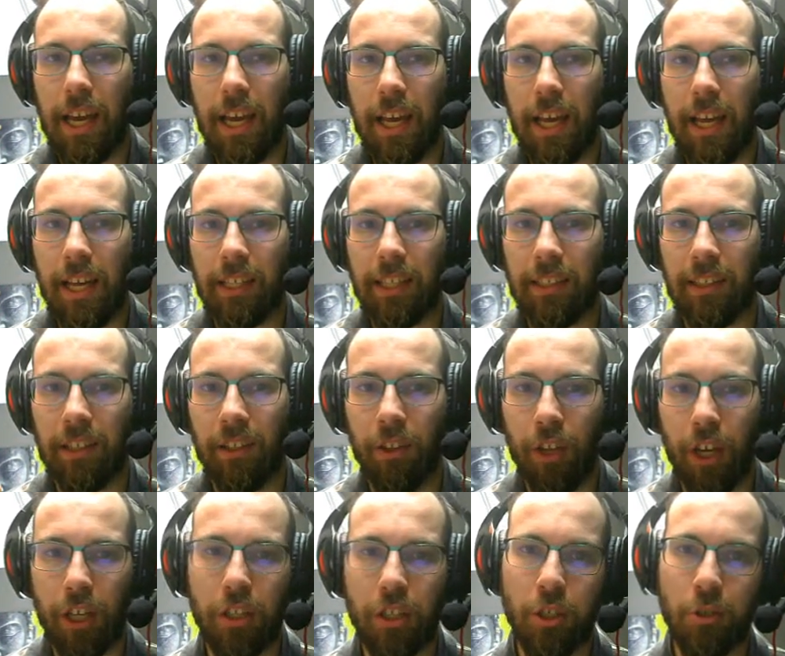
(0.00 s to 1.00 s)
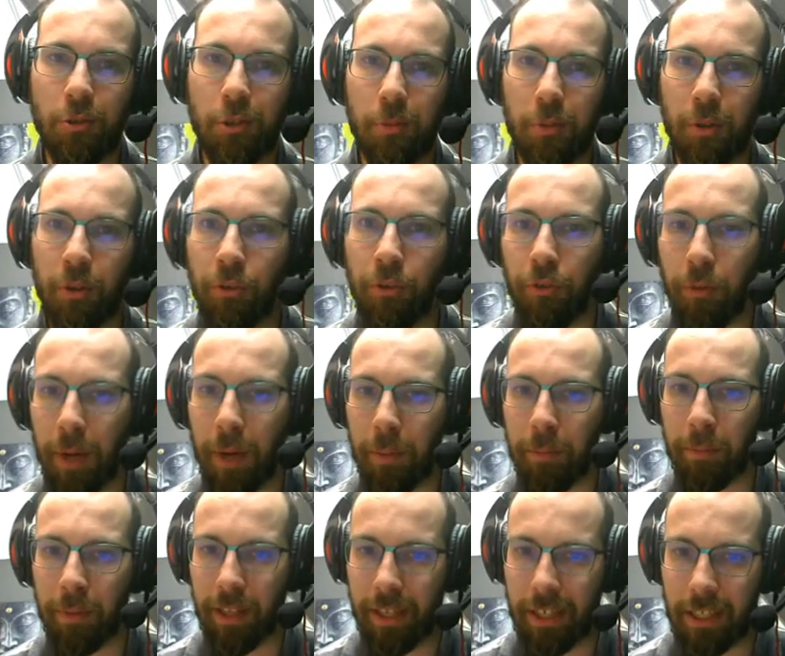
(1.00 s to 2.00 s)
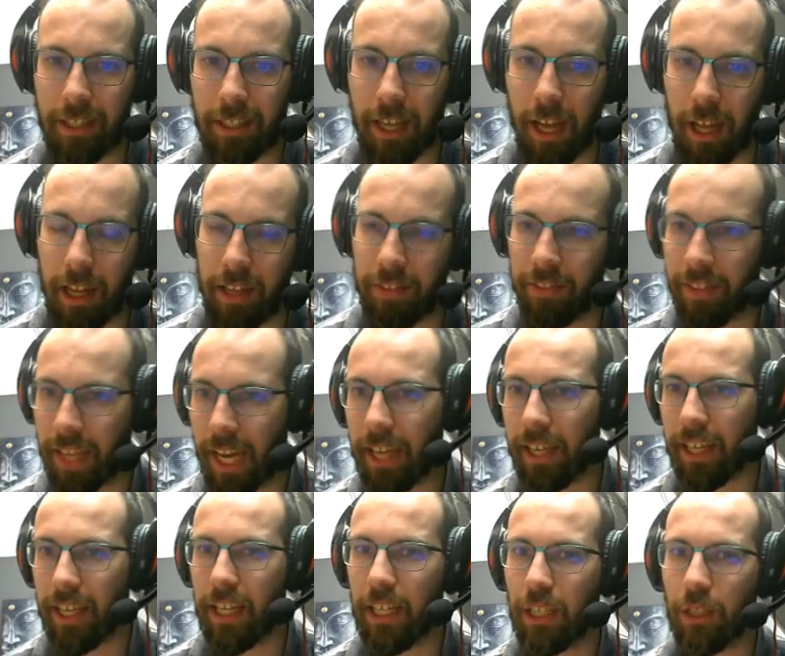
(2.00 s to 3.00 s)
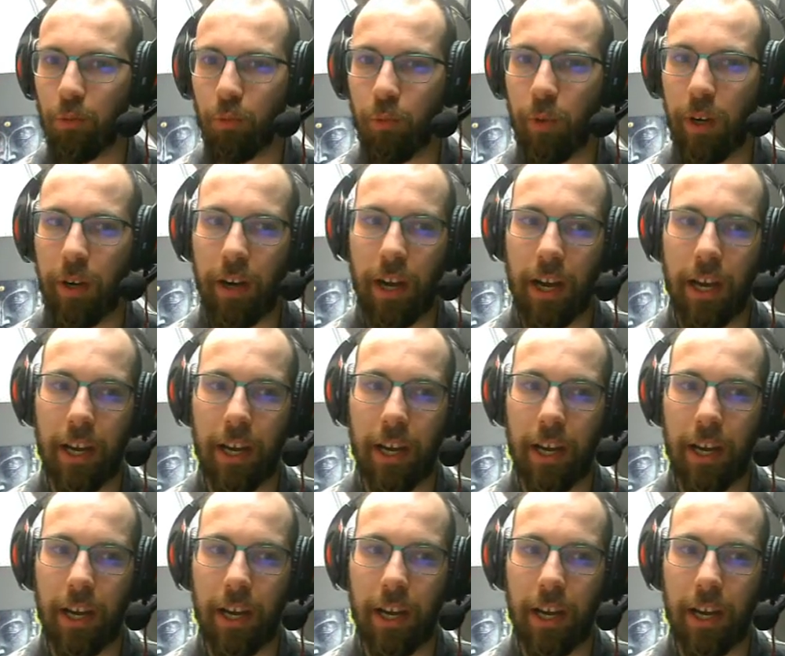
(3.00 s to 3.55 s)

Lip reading: and not suitable for my playstyle, and that is